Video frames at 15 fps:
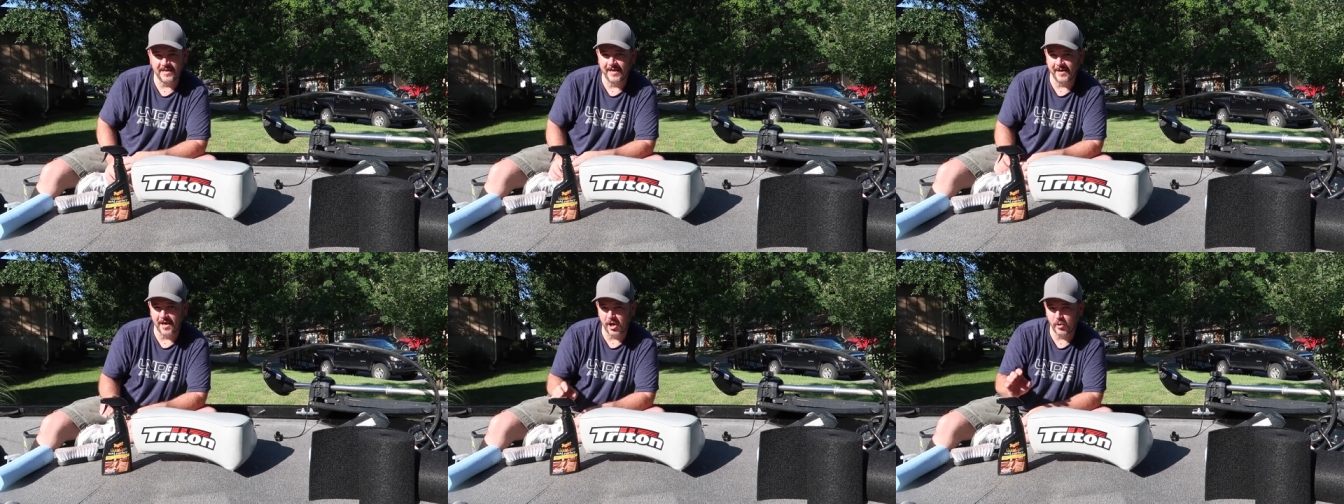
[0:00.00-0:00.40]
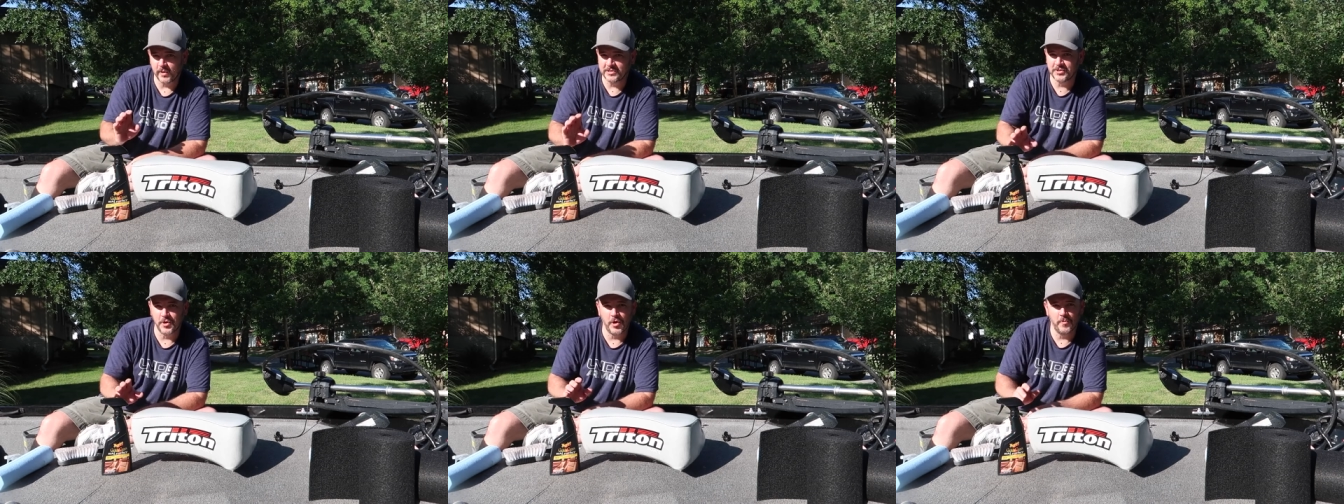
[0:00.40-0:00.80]
I
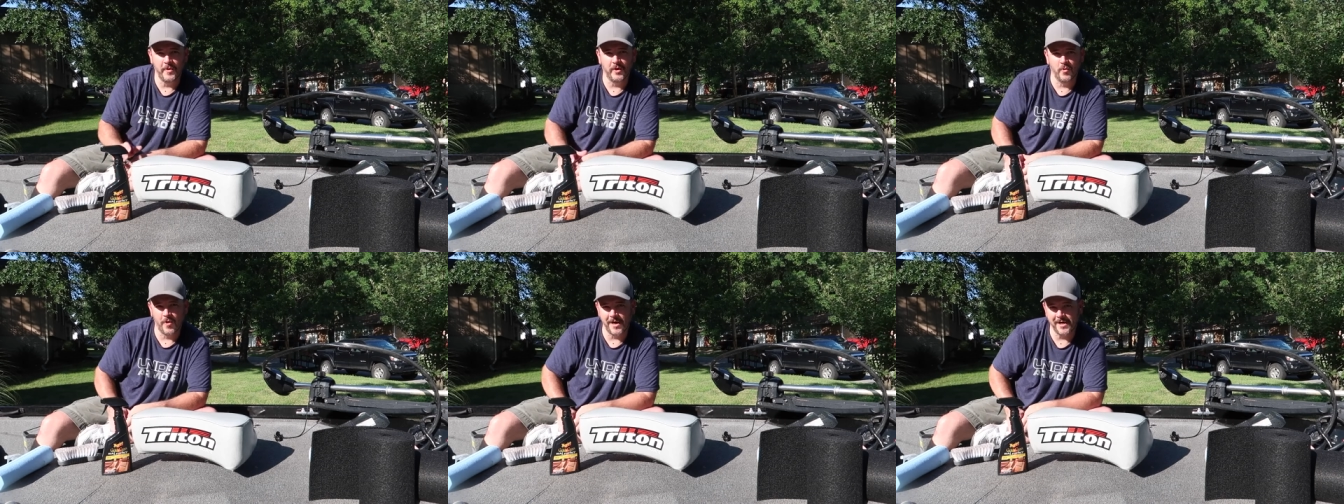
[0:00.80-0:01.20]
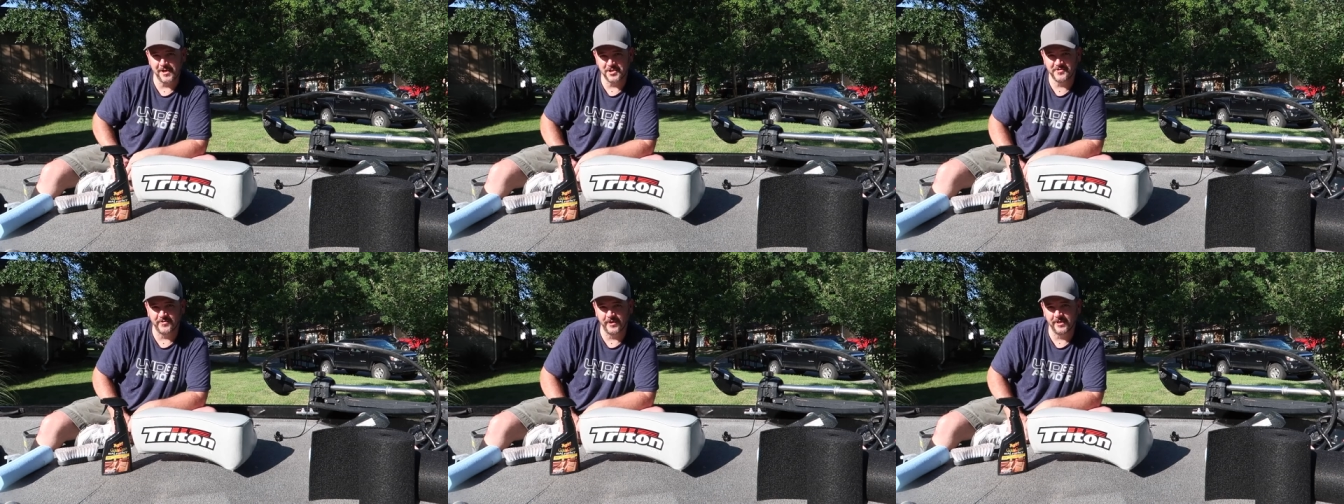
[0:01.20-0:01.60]
always go to
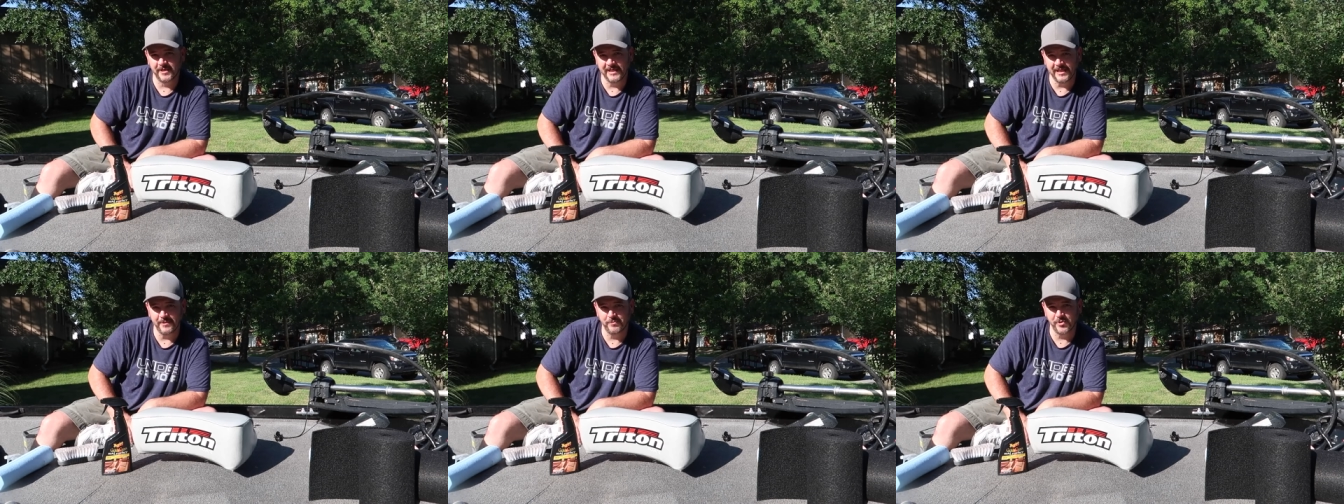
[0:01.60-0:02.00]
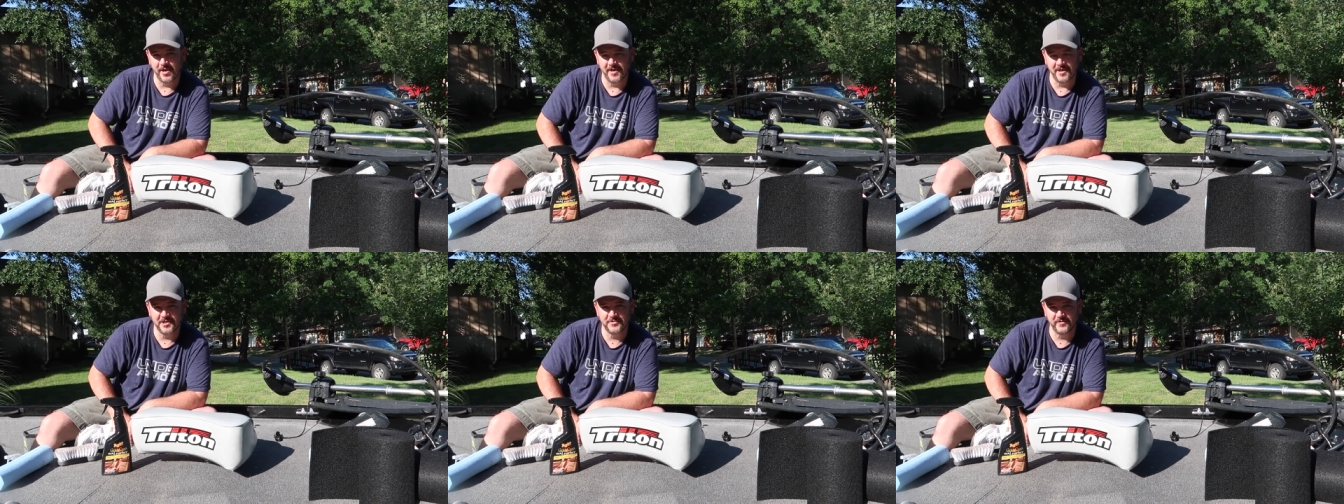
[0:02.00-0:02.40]
Meguiar's for cleaning
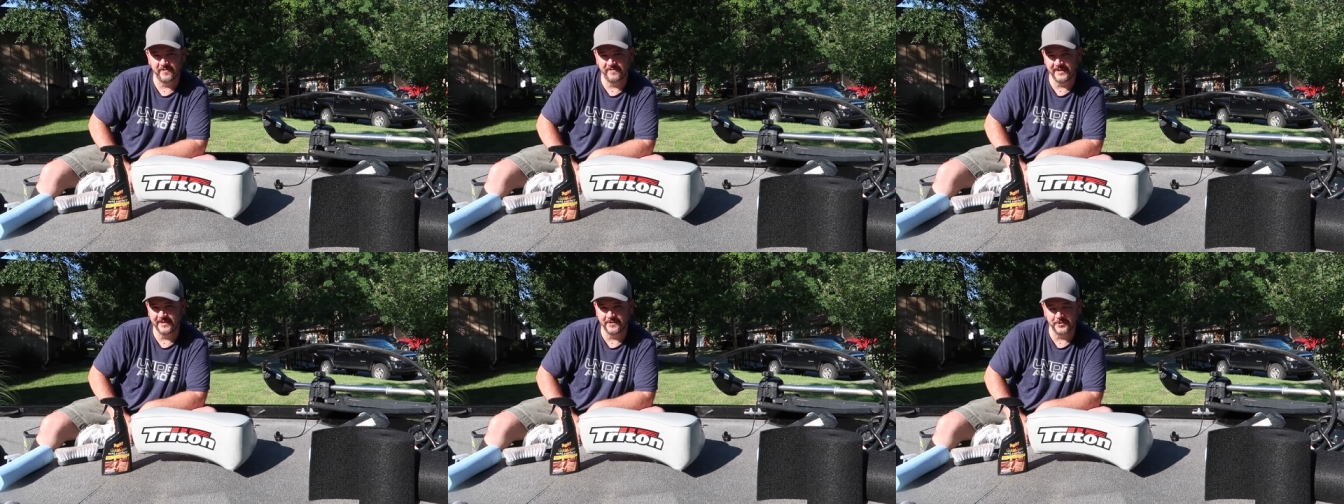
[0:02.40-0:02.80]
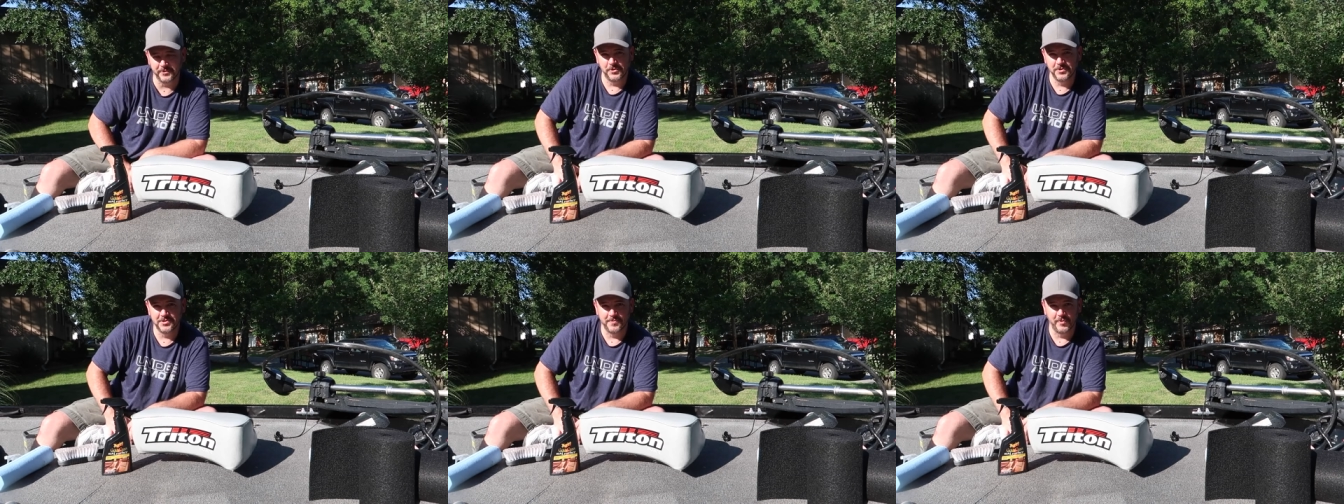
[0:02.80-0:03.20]
products for
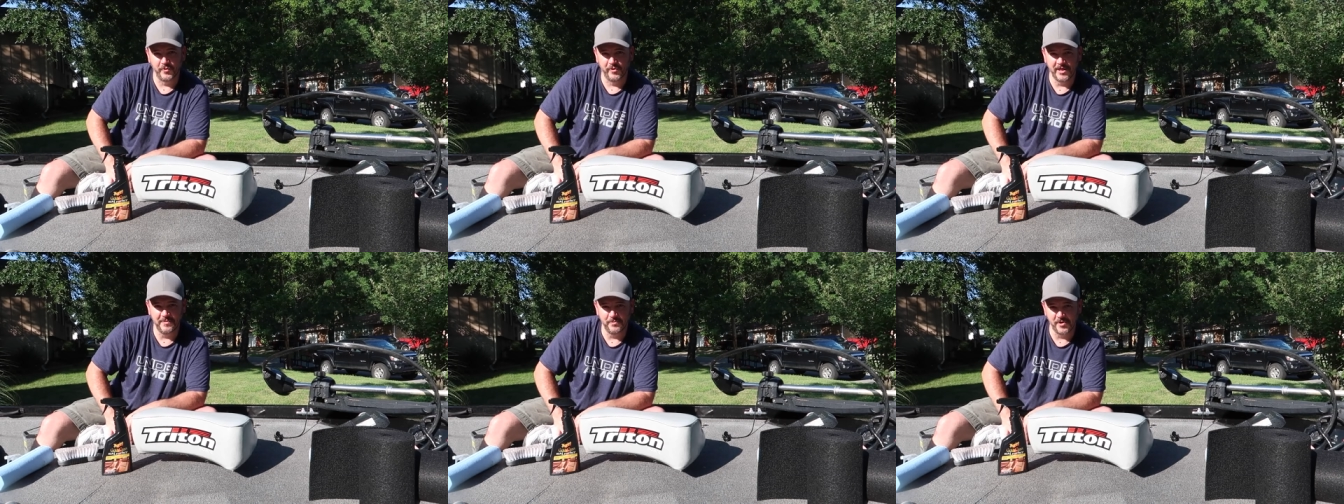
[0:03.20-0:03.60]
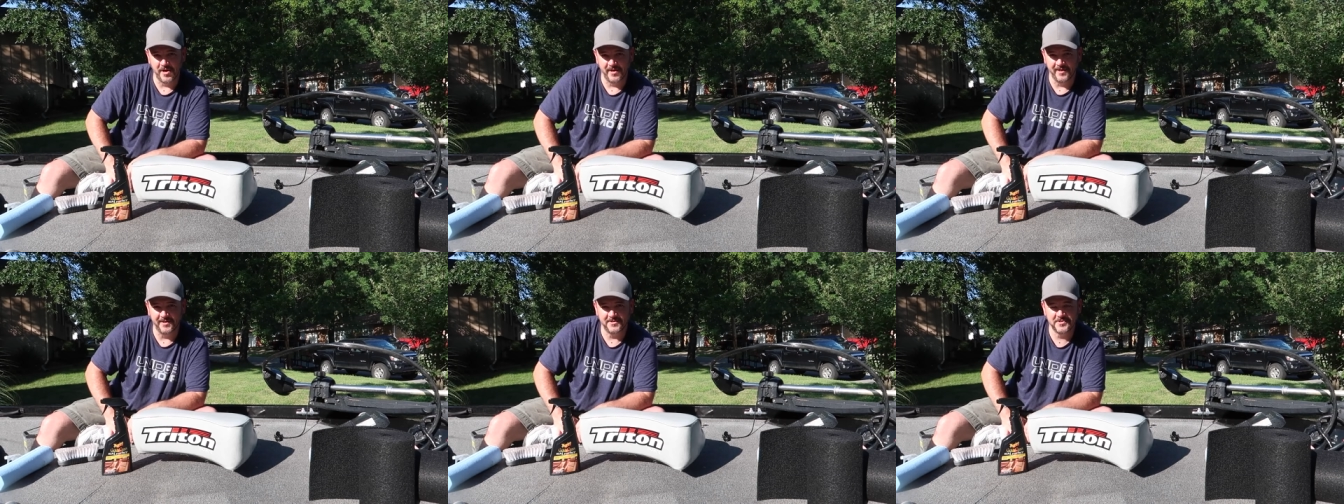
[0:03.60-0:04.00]
vehicles and marine
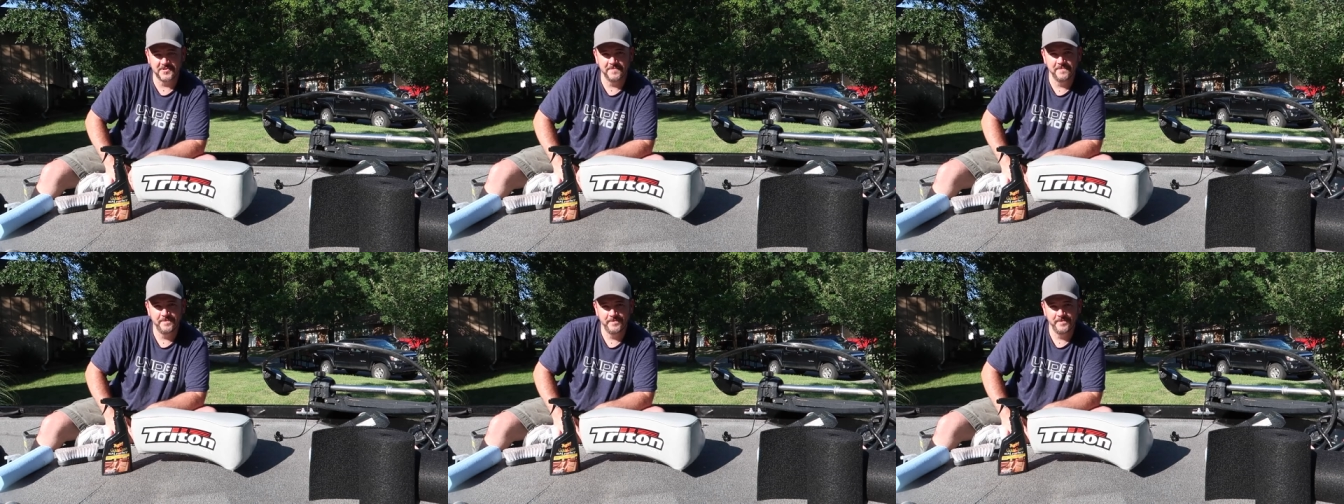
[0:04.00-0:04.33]
products.